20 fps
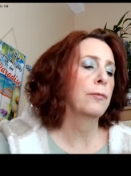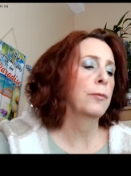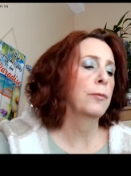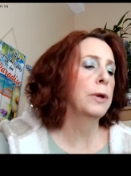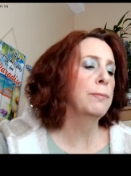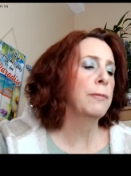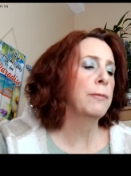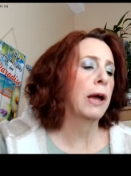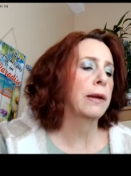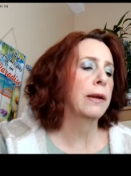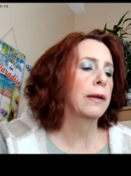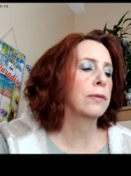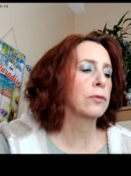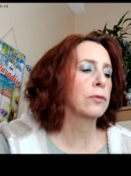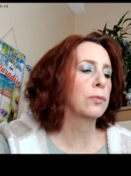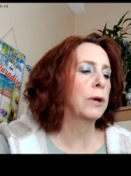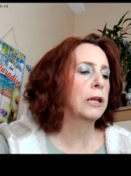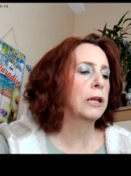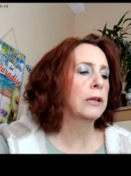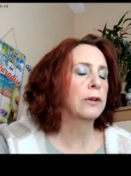we might
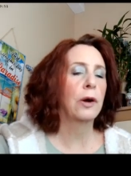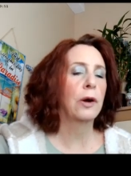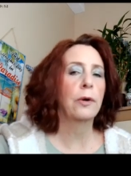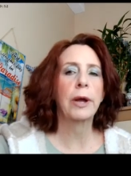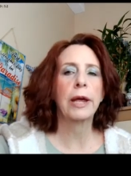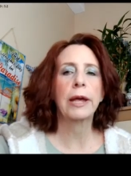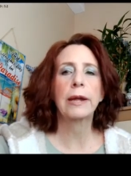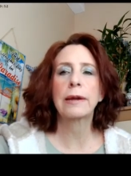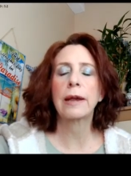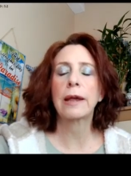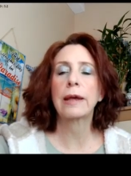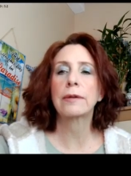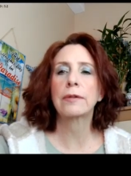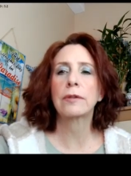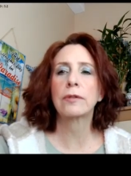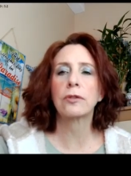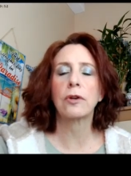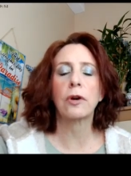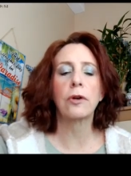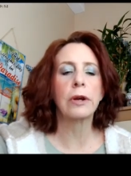as well go ahead and get
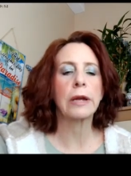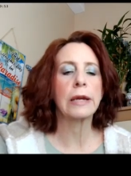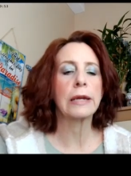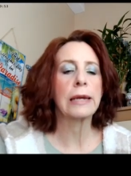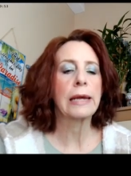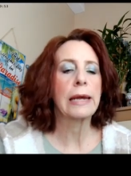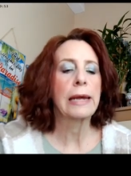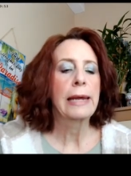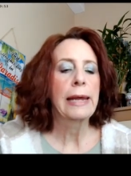started.